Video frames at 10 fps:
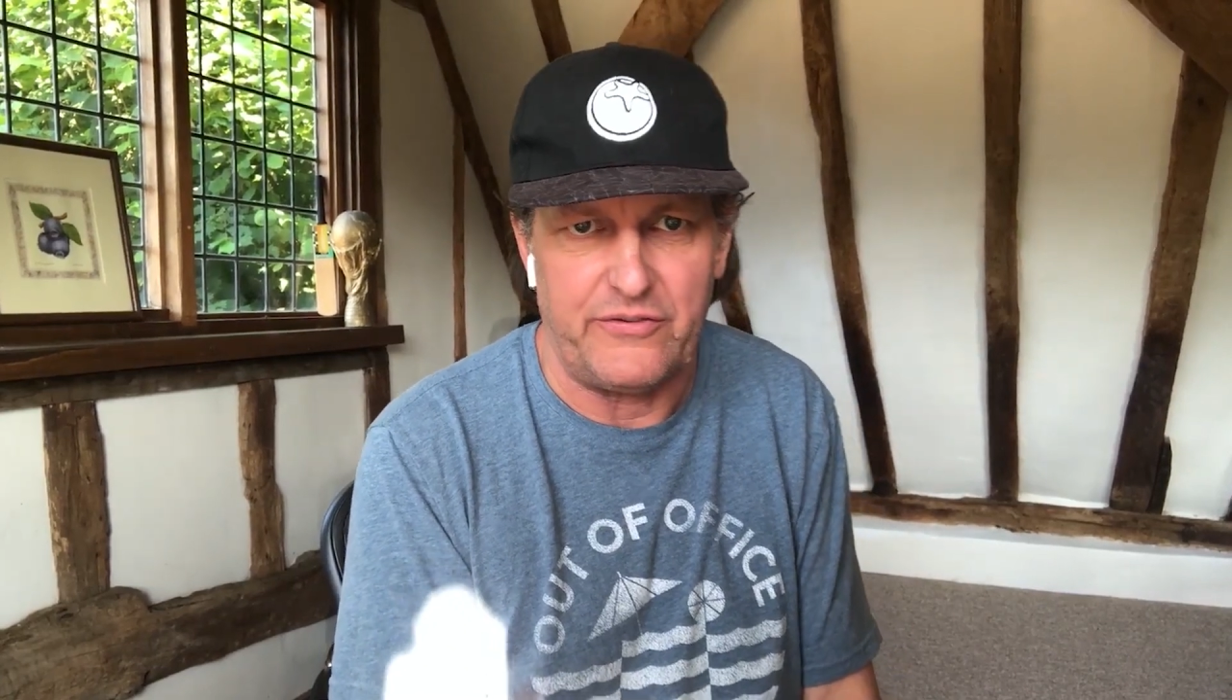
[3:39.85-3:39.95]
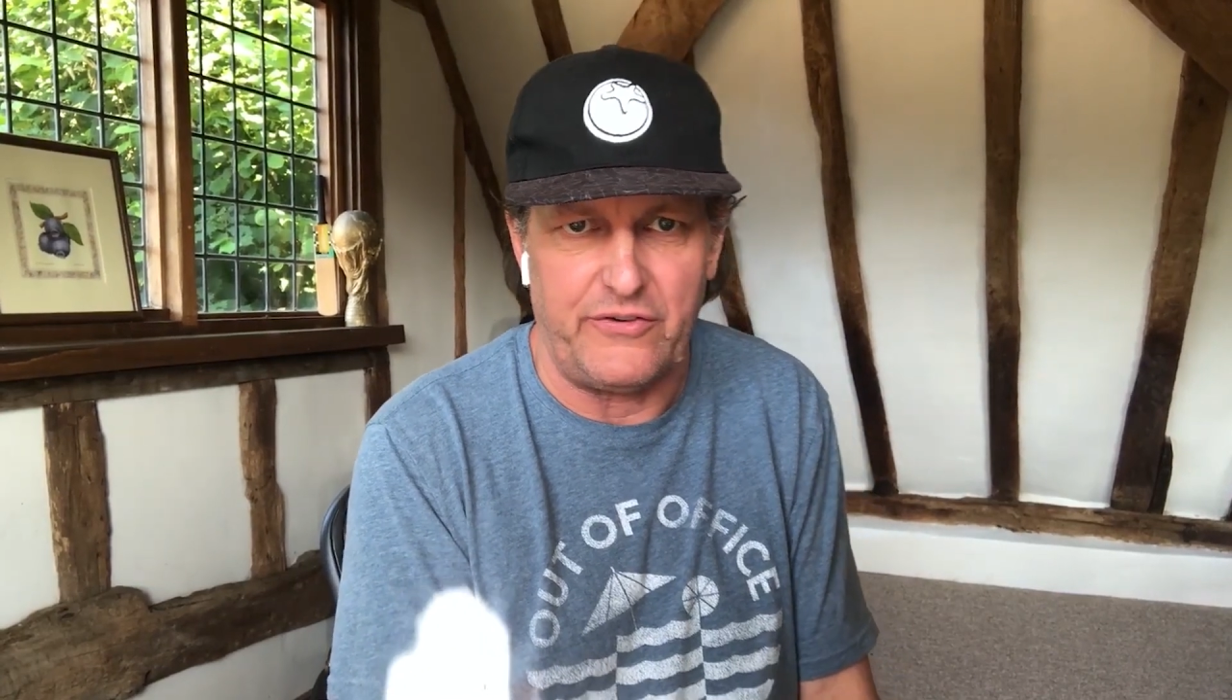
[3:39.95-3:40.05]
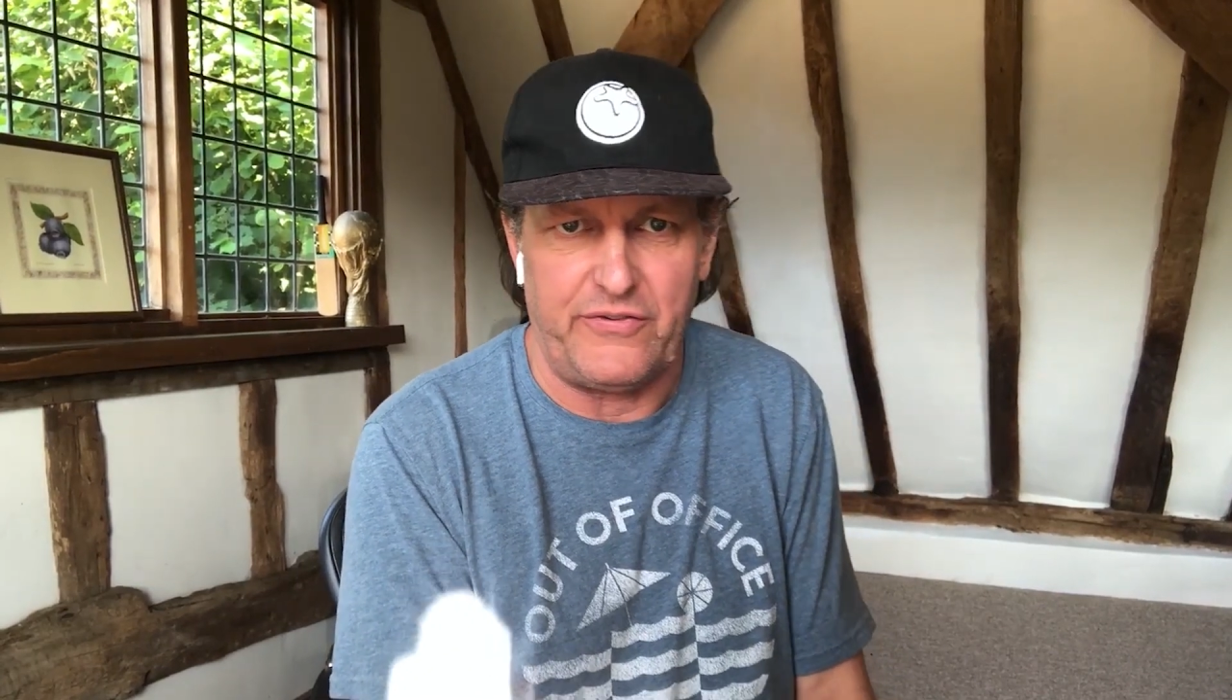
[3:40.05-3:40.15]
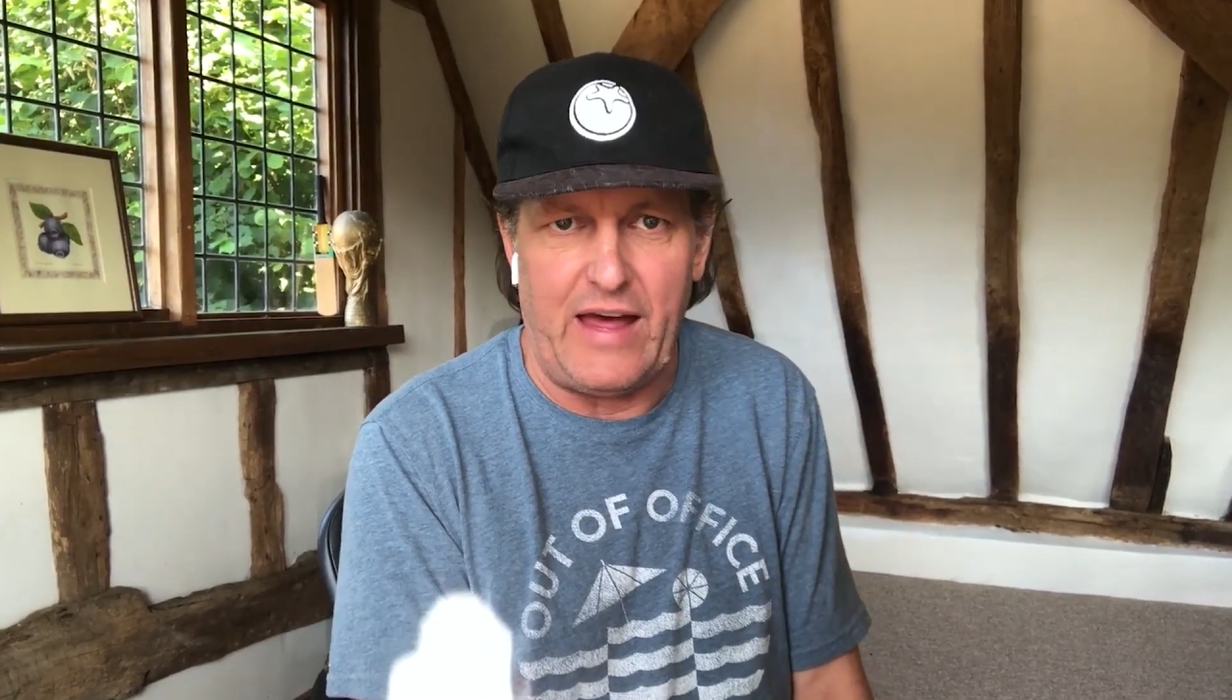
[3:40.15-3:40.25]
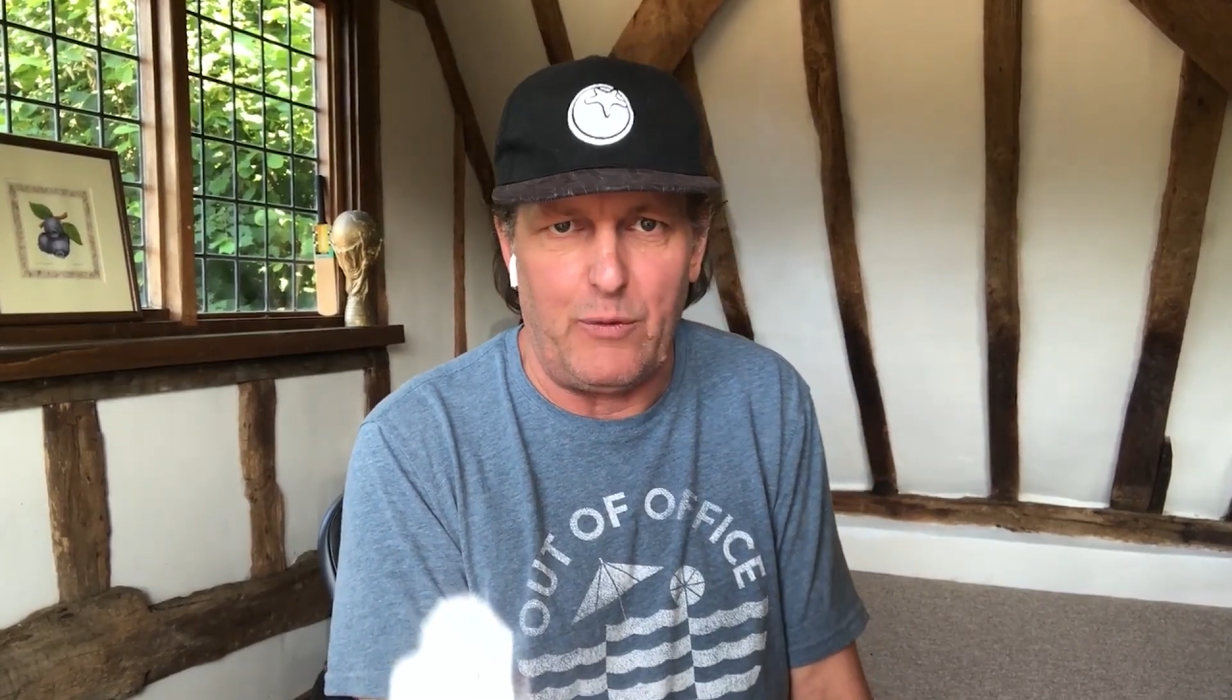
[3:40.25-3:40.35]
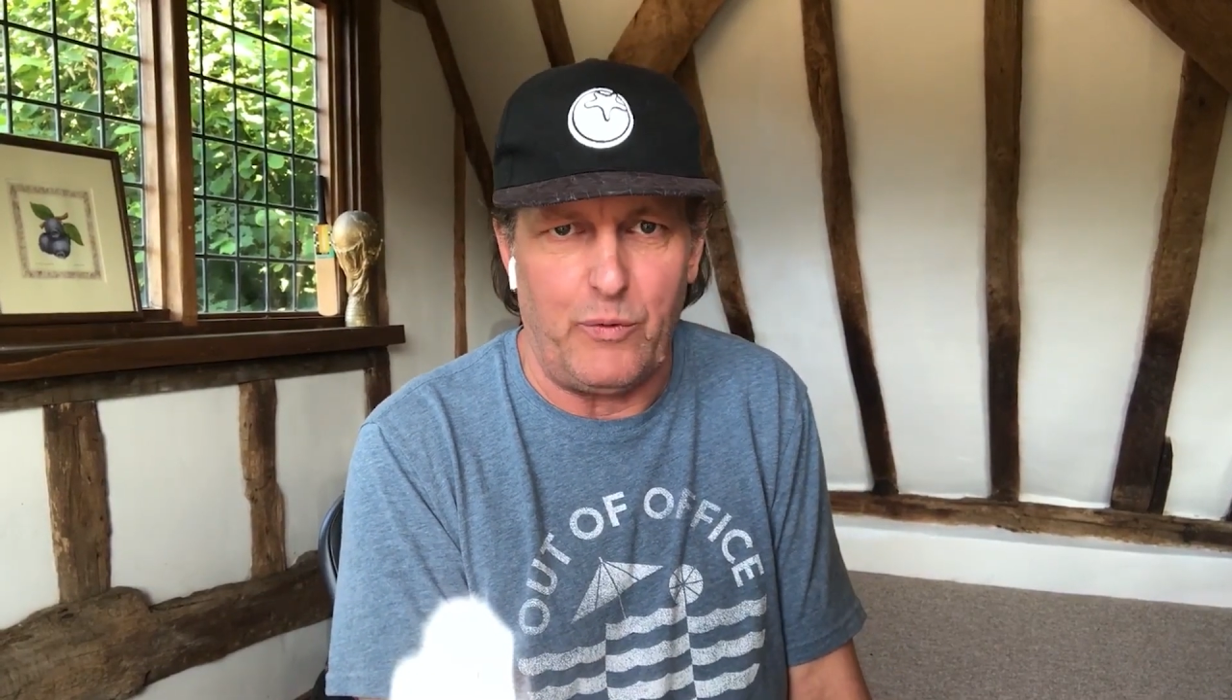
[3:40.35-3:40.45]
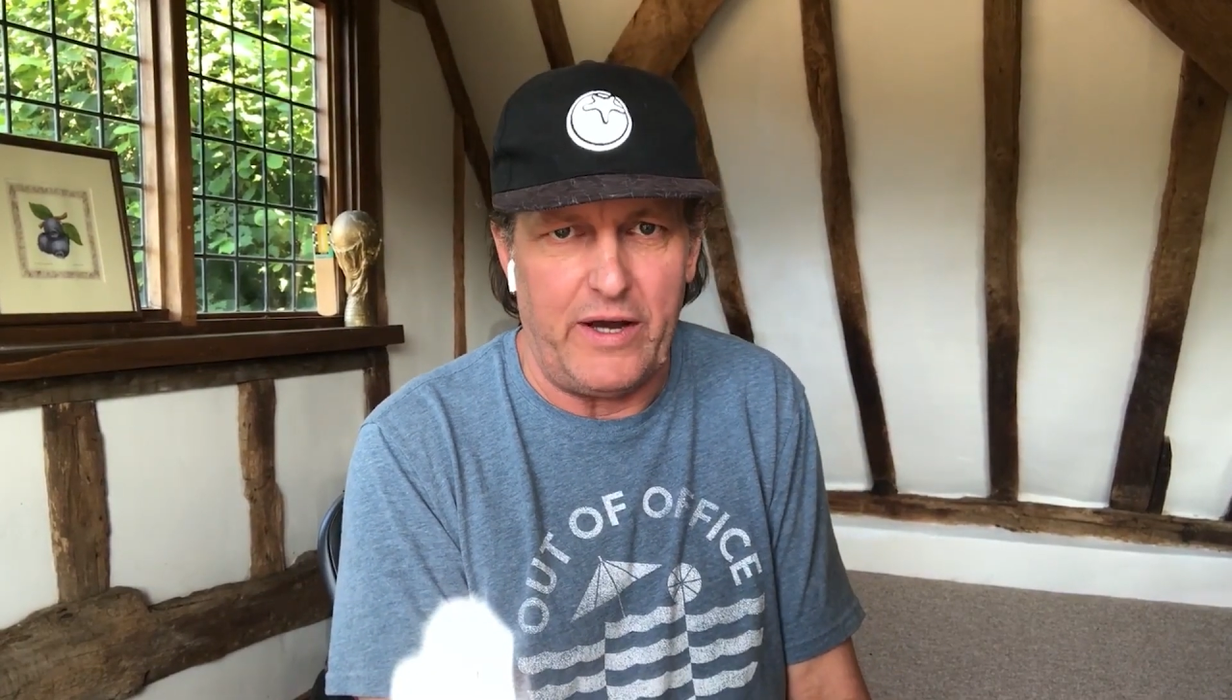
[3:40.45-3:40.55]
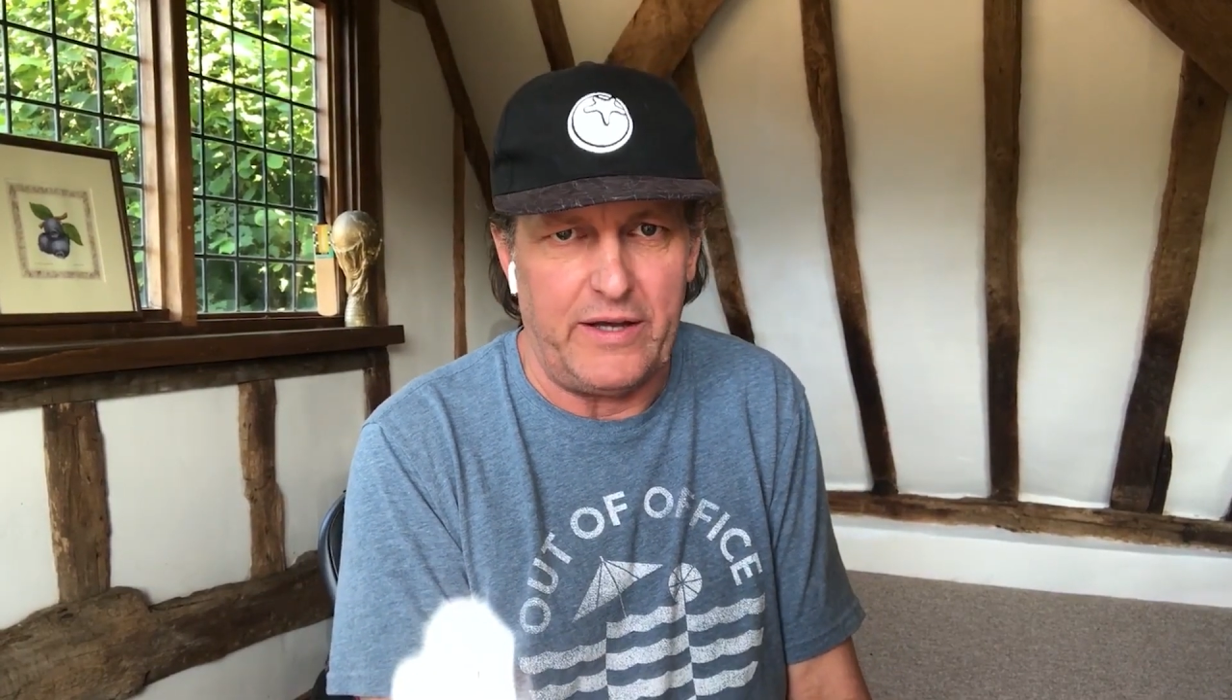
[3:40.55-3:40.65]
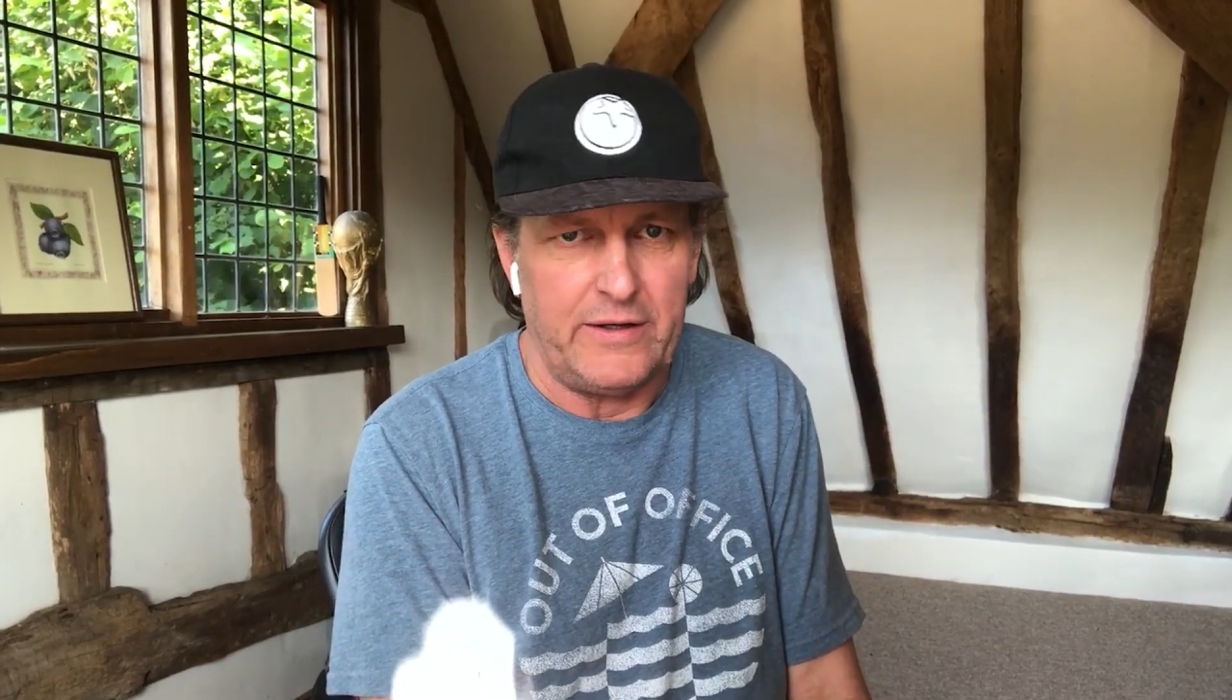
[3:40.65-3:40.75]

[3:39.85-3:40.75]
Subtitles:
just that way?